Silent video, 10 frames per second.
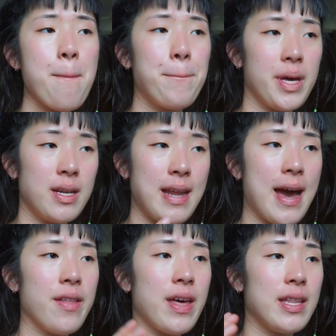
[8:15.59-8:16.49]
but
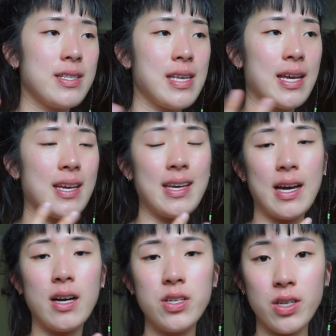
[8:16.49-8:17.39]
now that it's like
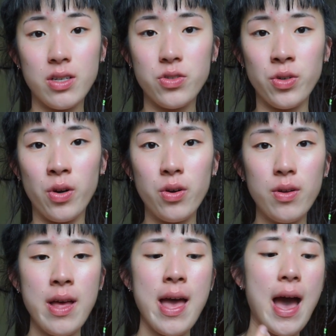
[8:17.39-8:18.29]
under control,